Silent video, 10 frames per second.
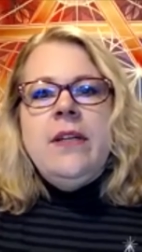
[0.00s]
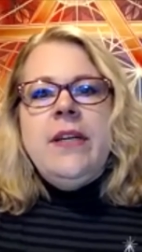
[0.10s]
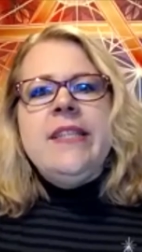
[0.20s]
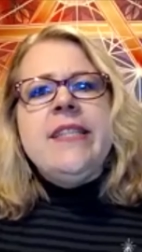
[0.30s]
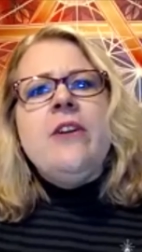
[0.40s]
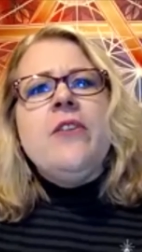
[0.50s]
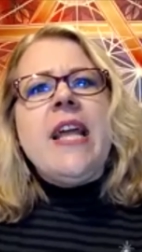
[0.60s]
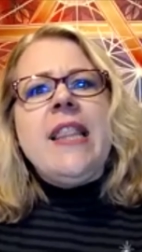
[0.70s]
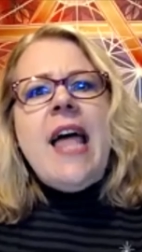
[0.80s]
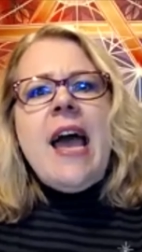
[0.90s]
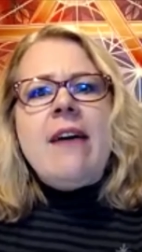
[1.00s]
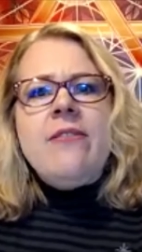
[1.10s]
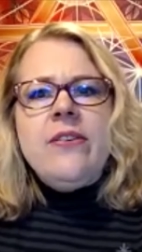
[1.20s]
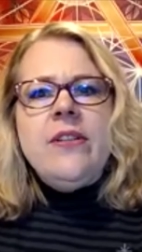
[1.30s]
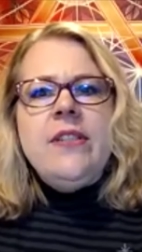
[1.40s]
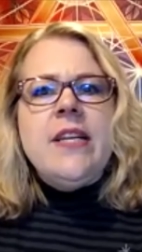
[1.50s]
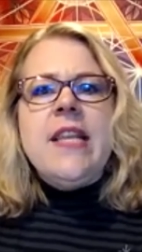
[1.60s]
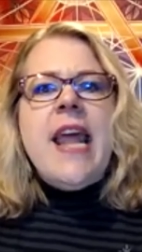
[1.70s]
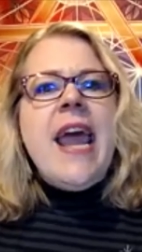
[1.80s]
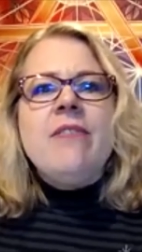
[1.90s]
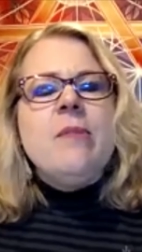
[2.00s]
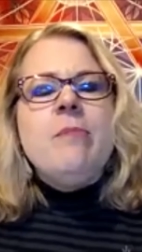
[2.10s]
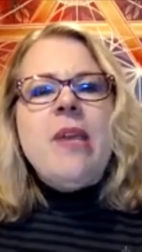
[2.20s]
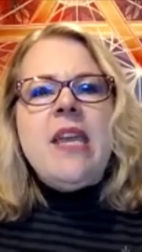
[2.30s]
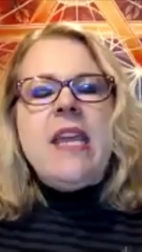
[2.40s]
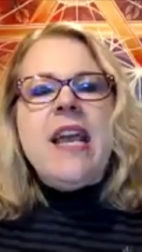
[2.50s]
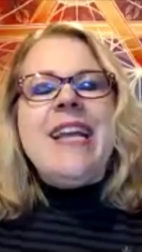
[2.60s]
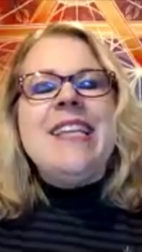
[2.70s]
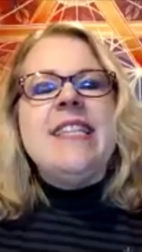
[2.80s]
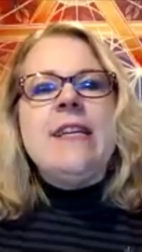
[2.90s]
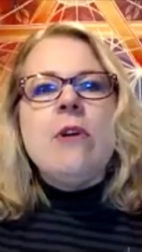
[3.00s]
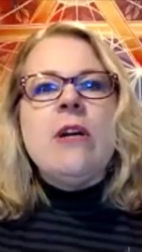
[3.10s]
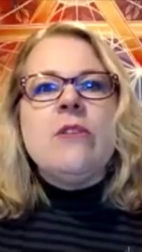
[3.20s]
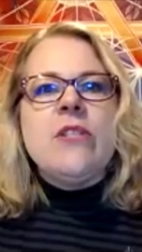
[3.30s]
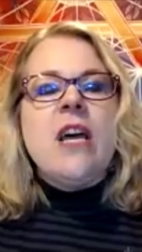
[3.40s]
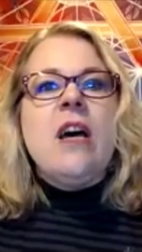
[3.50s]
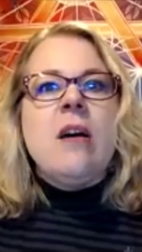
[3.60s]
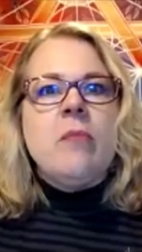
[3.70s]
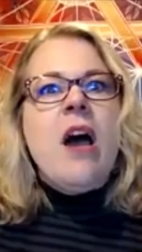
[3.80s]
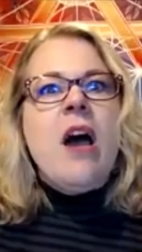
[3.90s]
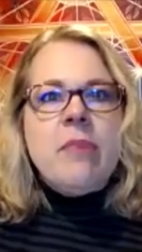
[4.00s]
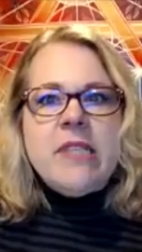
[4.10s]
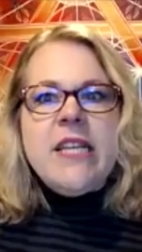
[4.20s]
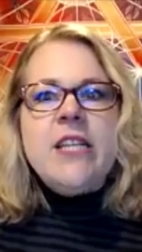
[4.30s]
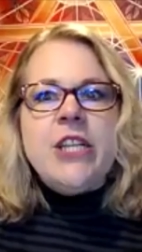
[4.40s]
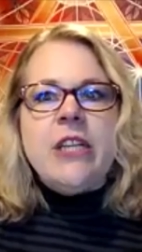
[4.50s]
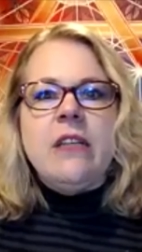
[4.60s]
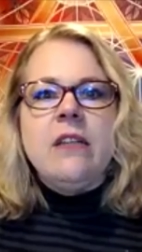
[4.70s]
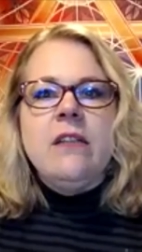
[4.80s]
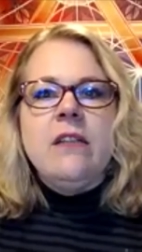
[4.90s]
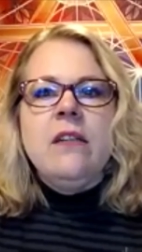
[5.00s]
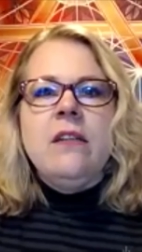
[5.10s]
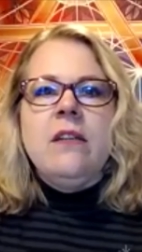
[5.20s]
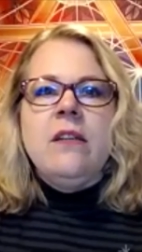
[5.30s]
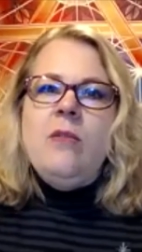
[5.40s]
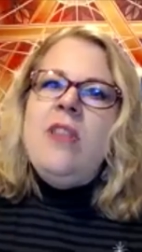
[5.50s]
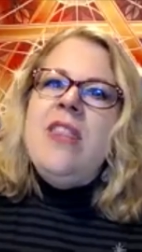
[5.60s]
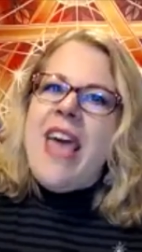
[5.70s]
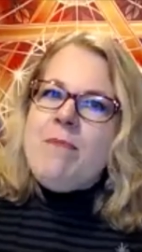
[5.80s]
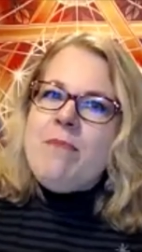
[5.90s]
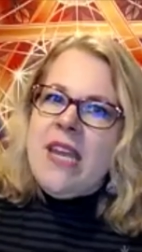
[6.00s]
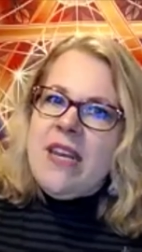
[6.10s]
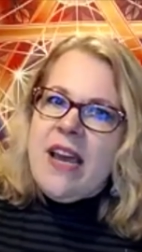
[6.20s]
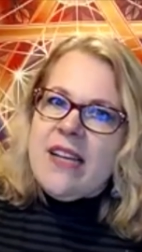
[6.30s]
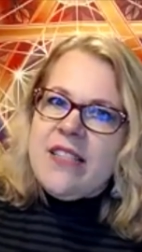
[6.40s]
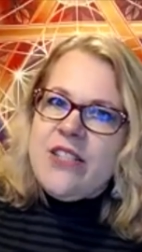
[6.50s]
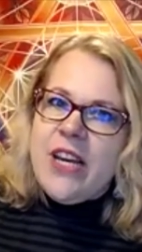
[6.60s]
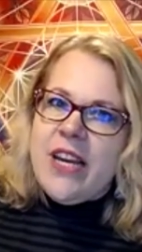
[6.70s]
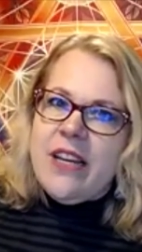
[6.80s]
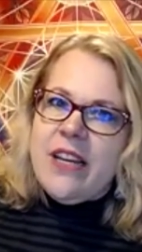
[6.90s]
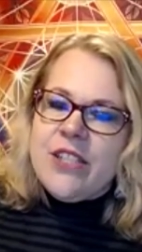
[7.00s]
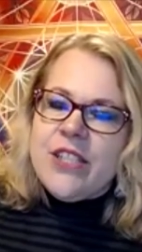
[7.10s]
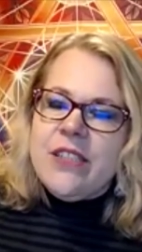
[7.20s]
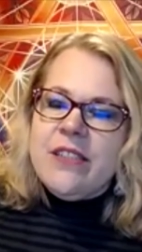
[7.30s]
Consider that life doesn't have to be a zero-sum competition. Wouldn't that be a nice change?